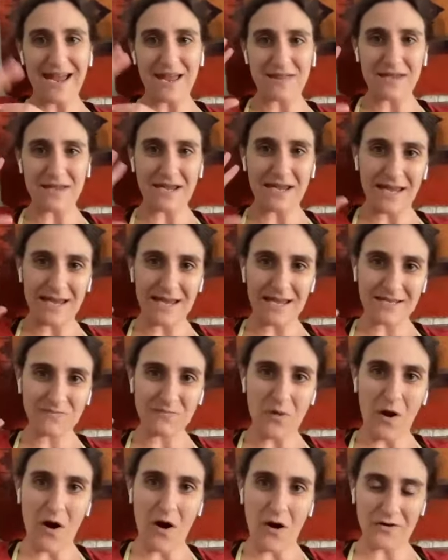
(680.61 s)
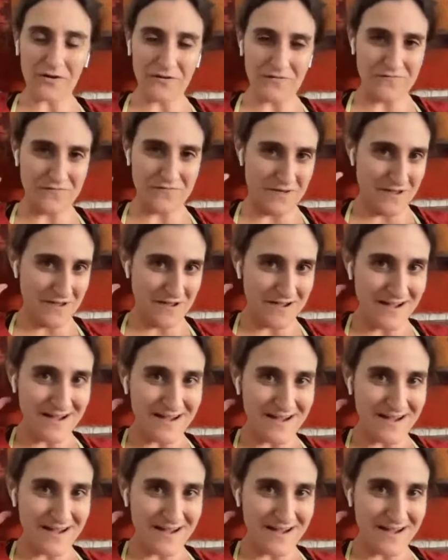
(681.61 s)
I think is part of the